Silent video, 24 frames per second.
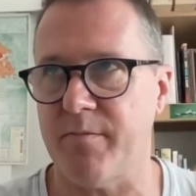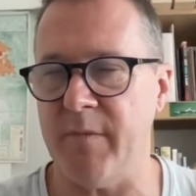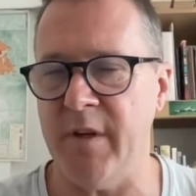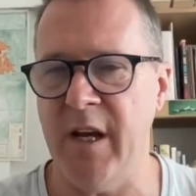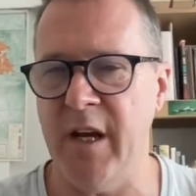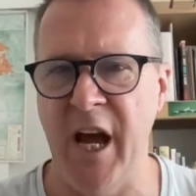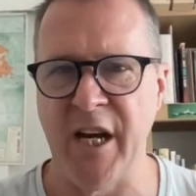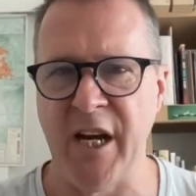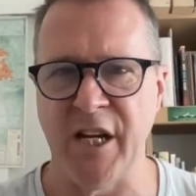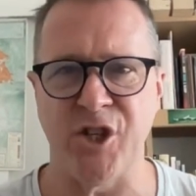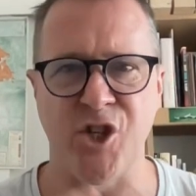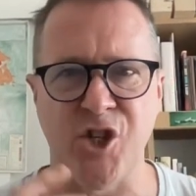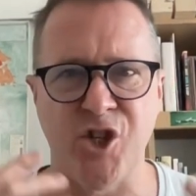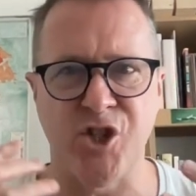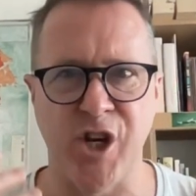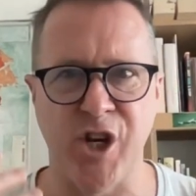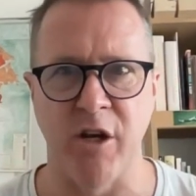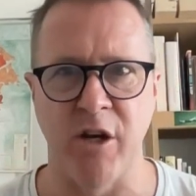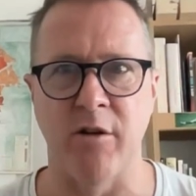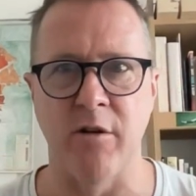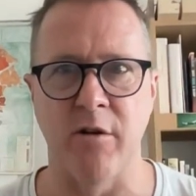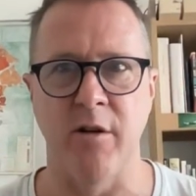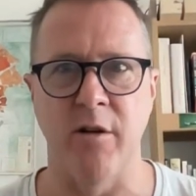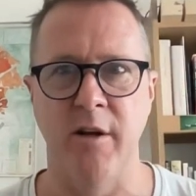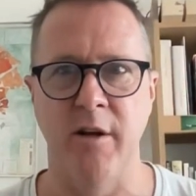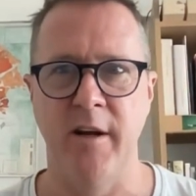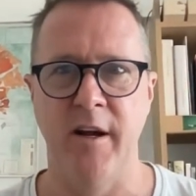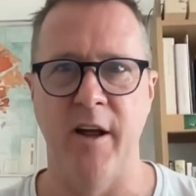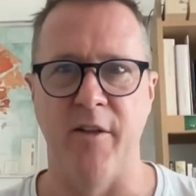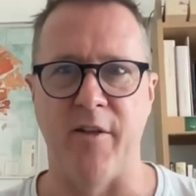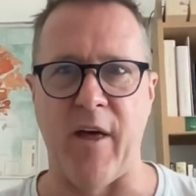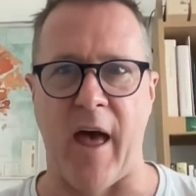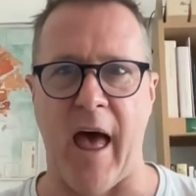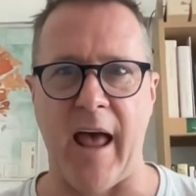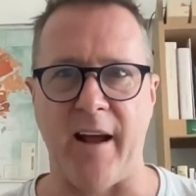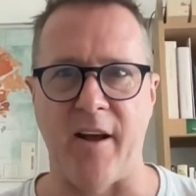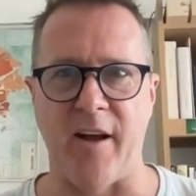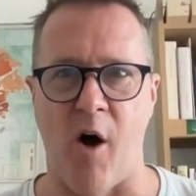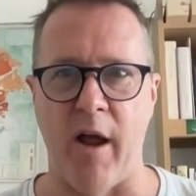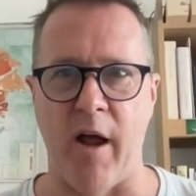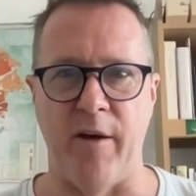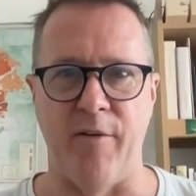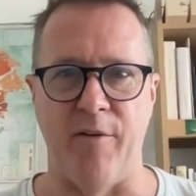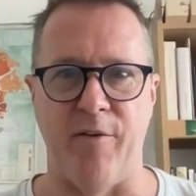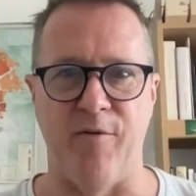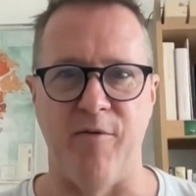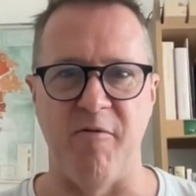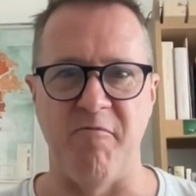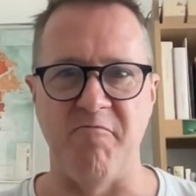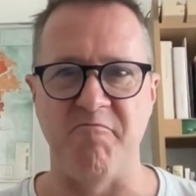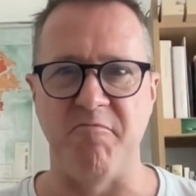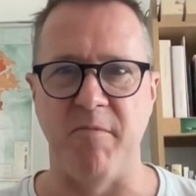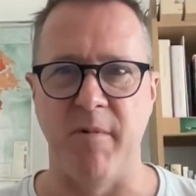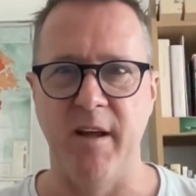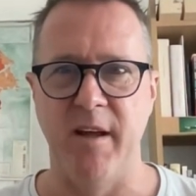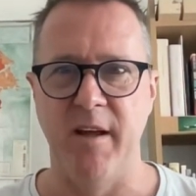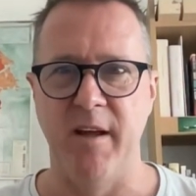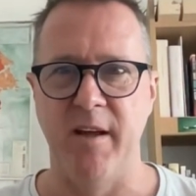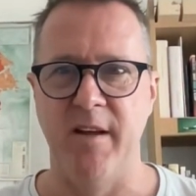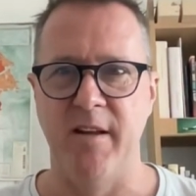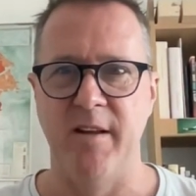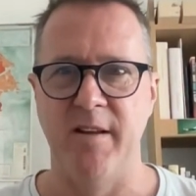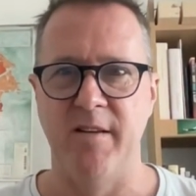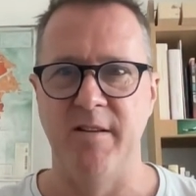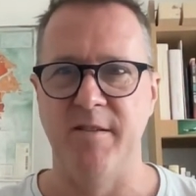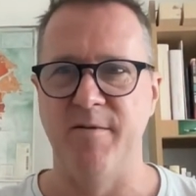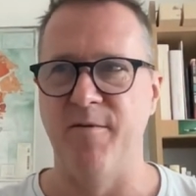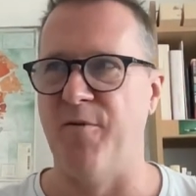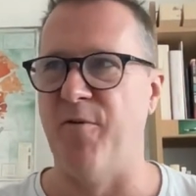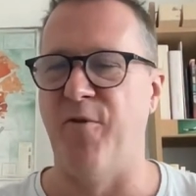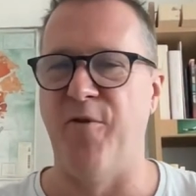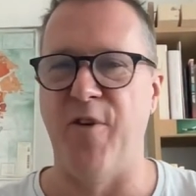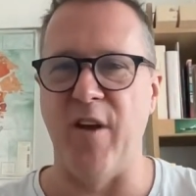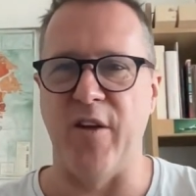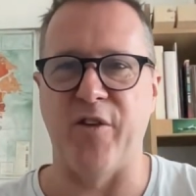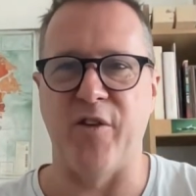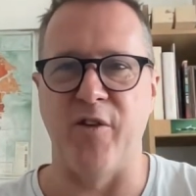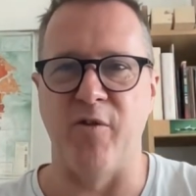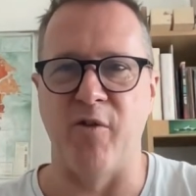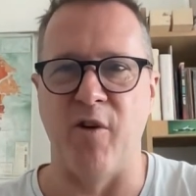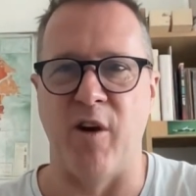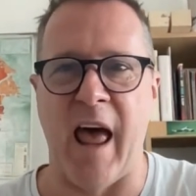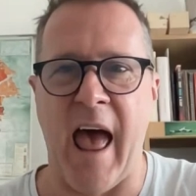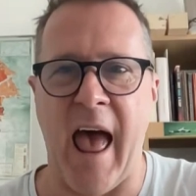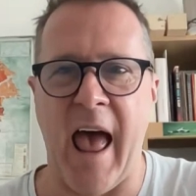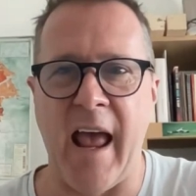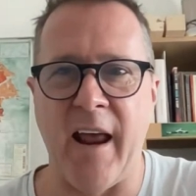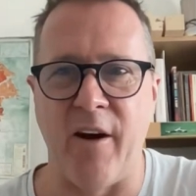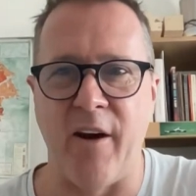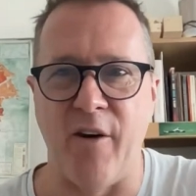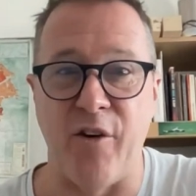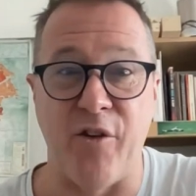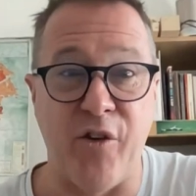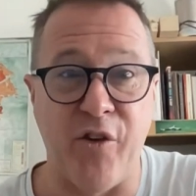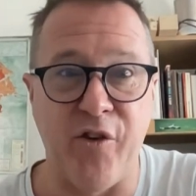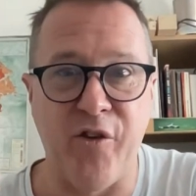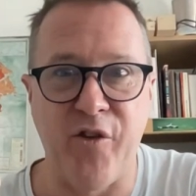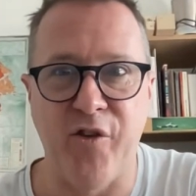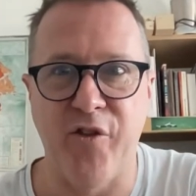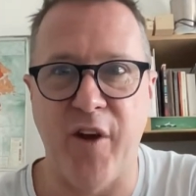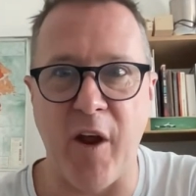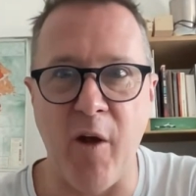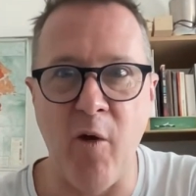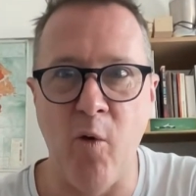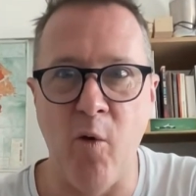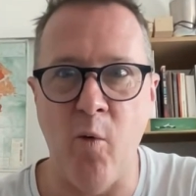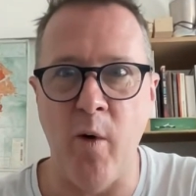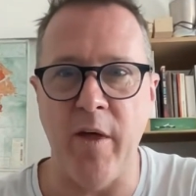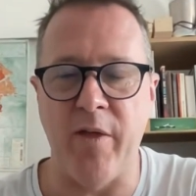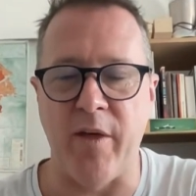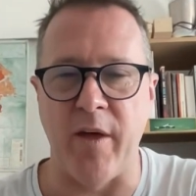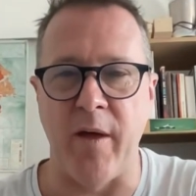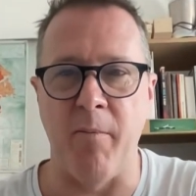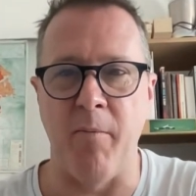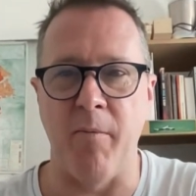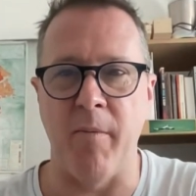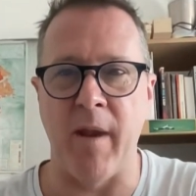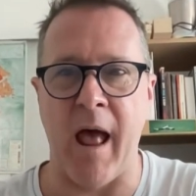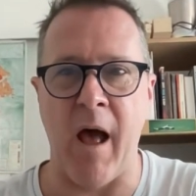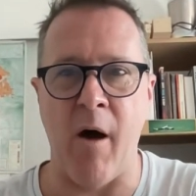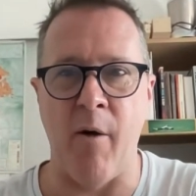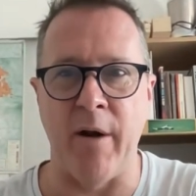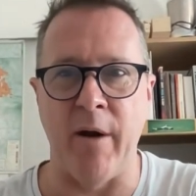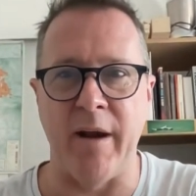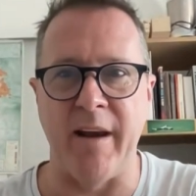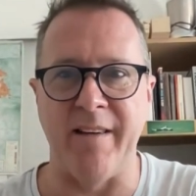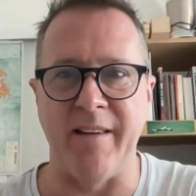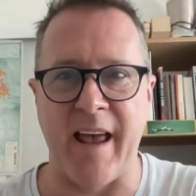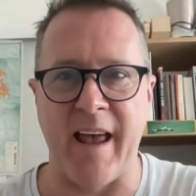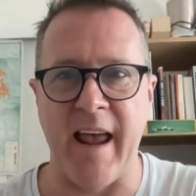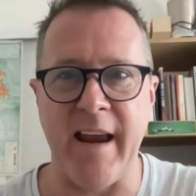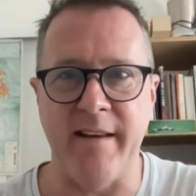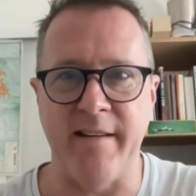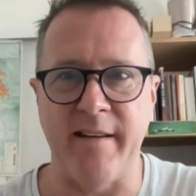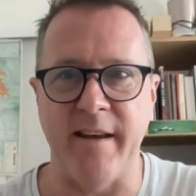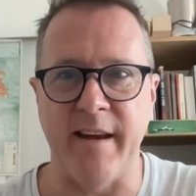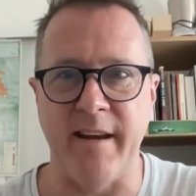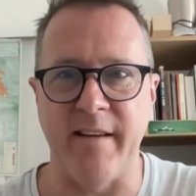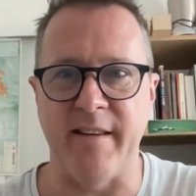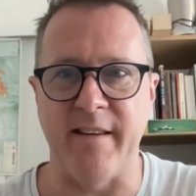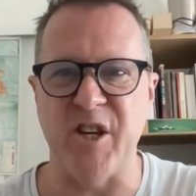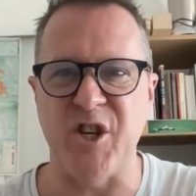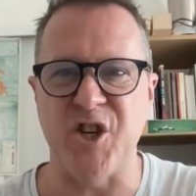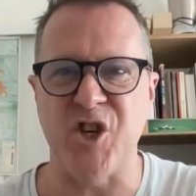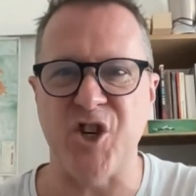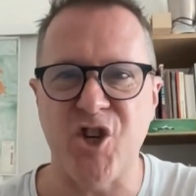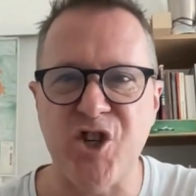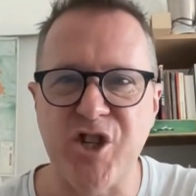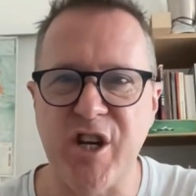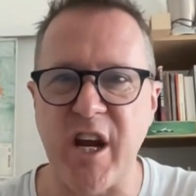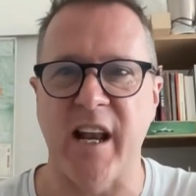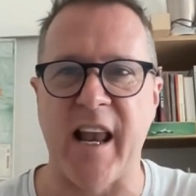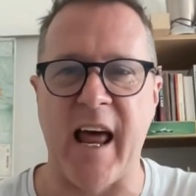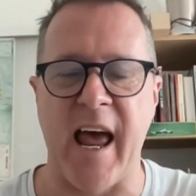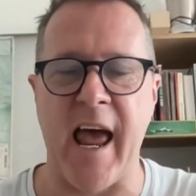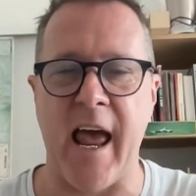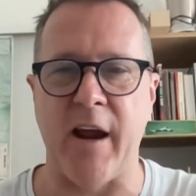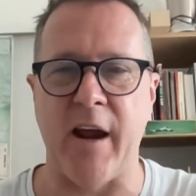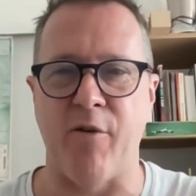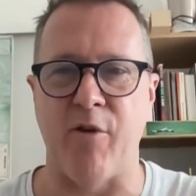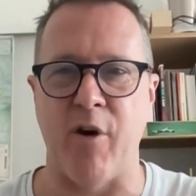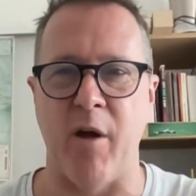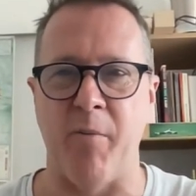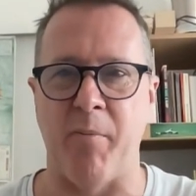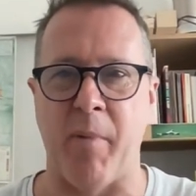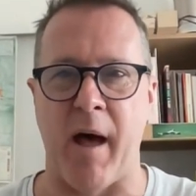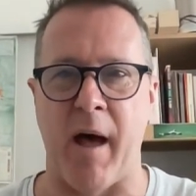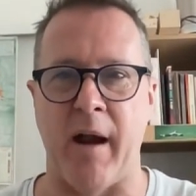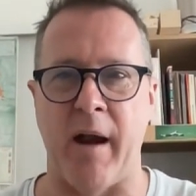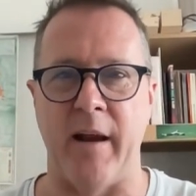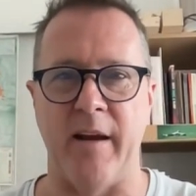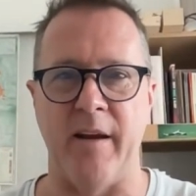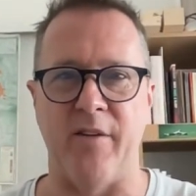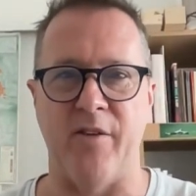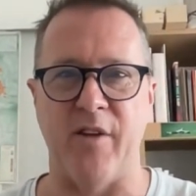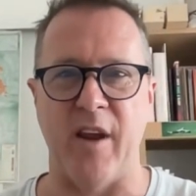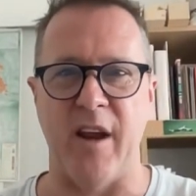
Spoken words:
And it's still that kind of visceral anger is still with him now in his 80s. He's still angry about it.